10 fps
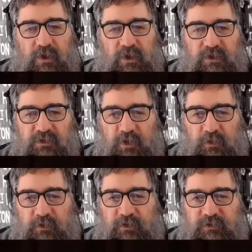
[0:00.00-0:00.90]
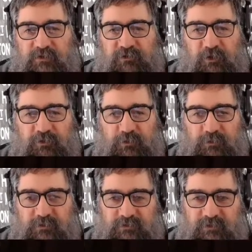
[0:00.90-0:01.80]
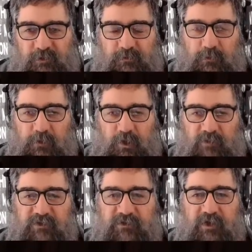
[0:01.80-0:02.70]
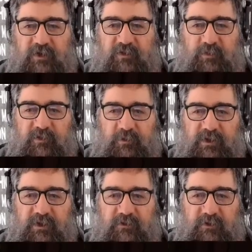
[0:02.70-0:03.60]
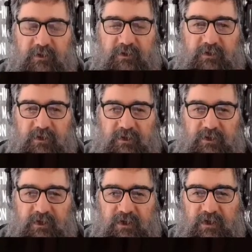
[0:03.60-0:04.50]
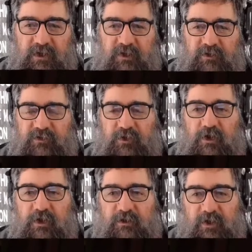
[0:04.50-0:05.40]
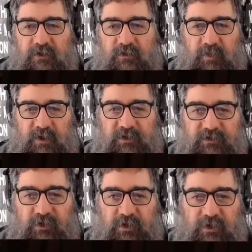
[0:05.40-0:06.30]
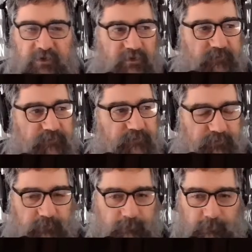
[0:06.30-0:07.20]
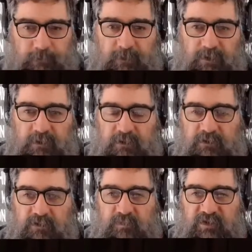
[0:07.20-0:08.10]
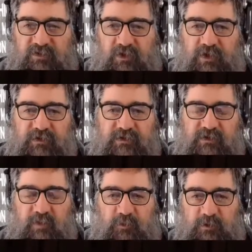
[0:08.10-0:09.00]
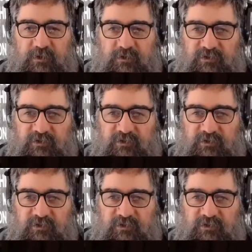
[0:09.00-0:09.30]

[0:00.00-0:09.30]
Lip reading: you'll know that there's a total climate change between the inner side and the bay side. The bay side is temperate and